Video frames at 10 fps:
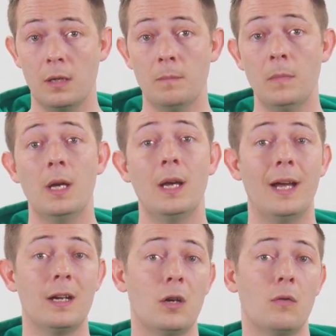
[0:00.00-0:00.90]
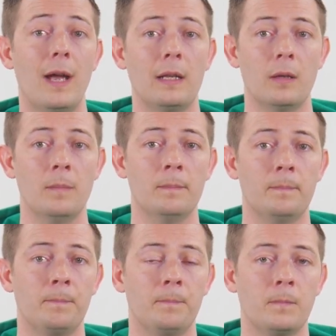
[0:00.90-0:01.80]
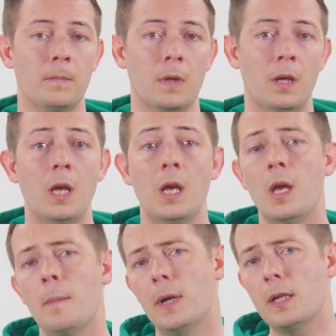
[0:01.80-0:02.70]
them and correct them. But